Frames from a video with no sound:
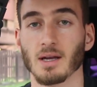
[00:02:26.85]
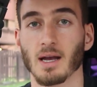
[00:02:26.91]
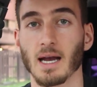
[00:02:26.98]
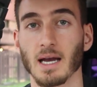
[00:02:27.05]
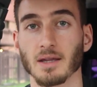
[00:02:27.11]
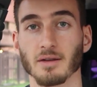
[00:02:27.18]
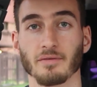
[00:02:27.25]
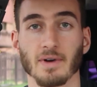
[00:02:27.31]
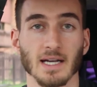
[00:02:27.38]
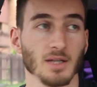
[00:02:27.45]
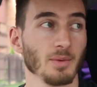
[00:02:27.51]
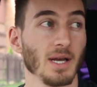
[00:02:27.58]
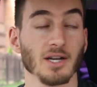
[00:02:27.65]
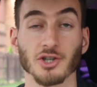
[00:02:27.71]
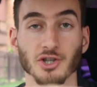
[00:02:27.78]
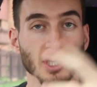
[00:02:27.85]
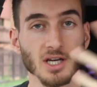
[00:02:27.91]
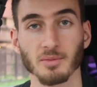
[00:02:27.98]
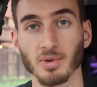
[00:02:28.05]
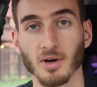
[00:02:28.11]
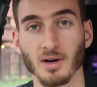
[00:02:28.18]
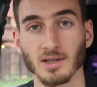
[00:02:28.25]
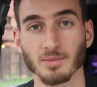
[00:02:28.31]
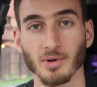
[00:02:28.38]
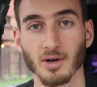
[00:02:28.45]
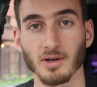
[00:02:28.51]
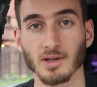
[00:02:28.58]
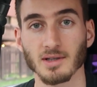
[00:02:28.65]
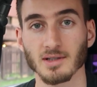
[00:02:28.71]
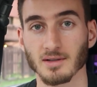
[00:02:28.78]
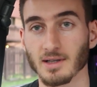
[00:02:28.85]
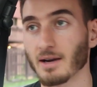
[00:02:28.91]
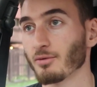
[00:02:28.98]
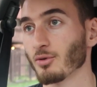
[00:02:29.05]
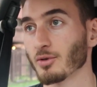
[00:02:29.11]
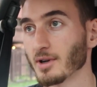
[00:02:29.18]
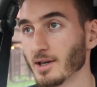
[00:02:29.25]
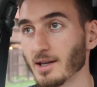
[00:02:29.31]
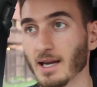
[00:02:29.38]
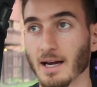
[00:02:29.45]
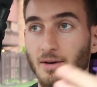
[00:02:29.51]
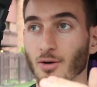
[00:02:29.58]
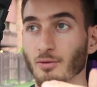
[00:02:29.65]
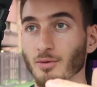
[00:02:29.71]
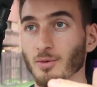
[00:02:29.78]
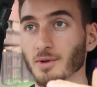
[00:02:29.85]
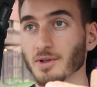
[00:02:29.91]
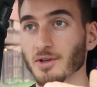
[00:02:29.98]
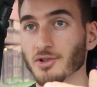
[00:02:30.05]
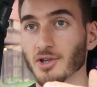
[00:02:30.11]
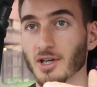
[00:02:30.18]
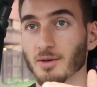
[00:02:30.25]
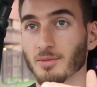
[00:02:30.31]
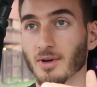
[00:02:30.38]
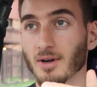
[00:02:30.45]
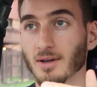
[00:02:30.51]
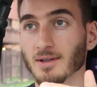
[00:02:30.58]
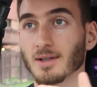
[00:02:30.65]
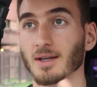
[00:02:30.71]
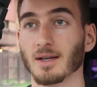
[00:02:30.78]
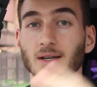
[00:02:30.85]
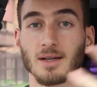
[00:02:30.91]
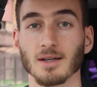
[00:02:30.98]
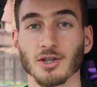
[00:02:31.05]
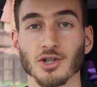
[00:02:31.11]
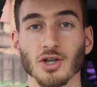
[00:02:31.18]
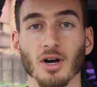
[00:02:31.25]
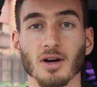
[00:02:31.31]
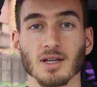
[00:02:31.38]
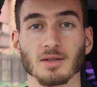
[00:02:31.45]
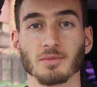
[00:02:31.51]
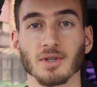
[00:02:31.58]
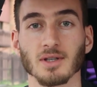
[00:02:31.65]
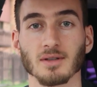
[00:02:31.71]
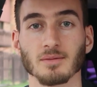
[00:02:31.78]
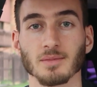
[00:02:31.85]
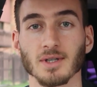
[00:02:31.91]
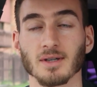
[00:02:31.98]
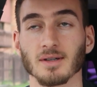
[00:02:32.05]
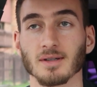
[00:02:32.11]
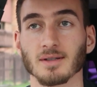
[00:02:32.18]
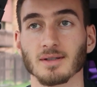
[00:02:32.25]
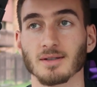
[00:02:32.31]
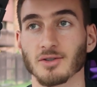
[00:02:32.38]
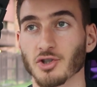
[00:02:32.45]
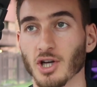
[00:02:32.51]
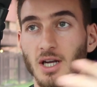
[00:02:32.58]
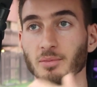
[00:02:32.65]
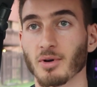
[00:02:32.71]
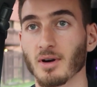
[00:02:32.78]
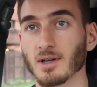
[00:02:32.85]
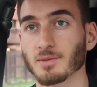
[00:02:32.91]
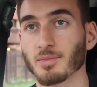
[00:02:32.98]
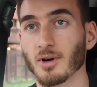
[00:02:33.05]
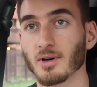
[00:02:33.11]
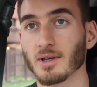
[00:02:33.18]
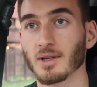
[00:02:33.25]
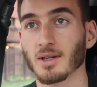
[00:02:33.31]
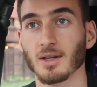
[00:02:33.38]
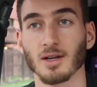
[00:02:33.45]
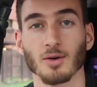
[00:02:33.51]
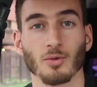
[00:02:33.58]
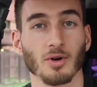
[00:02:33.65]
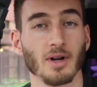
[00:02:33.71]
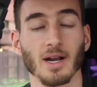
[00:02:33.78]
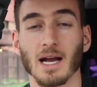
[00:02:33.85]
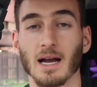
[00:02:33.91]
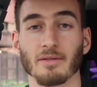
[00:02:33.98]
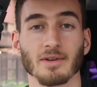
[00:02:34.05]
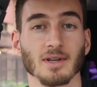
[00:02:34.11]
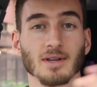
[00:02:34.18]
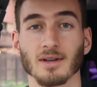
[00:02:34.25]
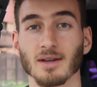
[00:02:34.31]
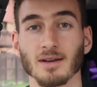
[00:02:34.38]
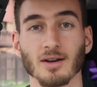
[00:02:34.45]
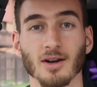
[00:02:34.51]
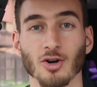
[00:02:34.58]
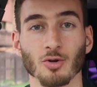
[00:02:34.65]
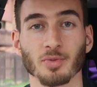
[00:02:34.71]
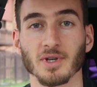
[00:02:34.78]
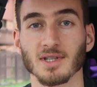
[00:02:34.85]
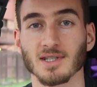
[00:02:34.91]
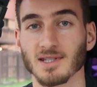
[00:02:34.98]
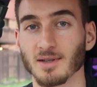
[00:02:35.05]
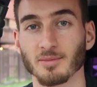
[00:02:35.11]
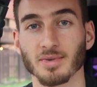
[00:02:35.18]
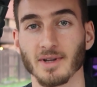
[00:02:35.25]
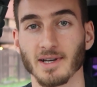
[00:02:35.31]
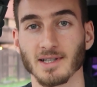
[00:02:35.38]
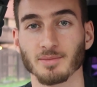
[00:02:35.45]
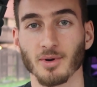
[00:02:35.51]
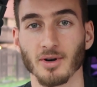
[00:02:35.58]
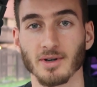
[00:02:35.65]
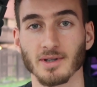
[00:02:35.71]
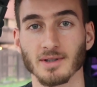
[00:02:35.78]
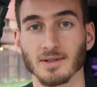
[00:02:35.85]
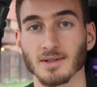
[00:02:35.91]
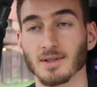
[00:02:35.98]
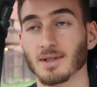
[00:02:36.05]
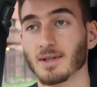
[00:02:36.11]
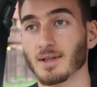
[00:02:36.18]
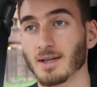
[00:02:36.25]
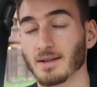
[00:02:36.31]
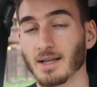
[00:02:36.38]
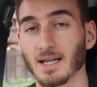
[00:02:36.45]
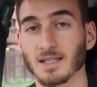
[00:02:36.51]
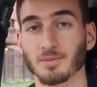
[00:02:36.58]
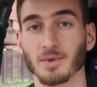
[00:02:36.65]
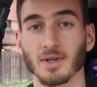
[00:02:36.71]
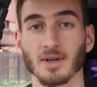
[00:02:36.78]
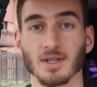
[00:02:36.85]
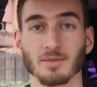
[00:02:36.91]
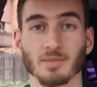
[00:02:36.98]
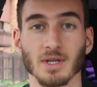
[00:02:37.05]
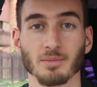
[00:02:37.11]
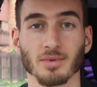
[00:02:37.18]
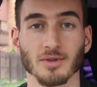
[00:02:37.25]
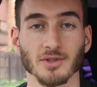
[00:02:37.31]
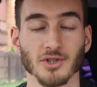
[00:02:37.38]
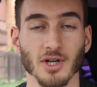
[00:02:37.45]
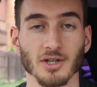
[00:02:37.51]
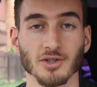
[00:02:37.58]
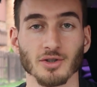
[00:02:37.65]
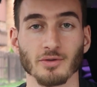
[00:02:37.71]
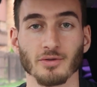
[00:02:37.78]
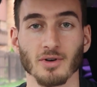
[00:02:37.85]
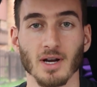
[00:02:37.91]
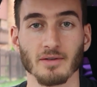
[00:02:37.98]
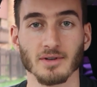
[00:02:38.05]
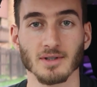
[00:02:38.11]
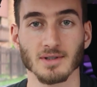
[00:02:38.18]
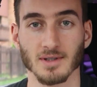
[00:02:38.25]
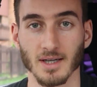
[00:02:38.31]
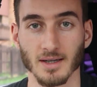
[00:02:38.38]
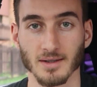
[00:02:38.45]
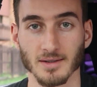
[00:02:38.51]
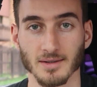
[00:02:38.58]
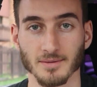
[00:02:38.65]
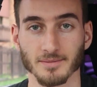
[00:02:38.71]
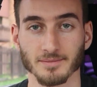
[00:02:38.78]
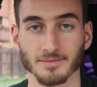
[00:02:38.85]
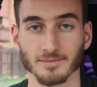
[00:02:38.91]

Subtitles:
And the fact that we had chickenpox parties so that everyone could get over with their chickenpox shocks me, because chickenpox party, we're not having herpes simplex parties. And that's because people judge you for having sex.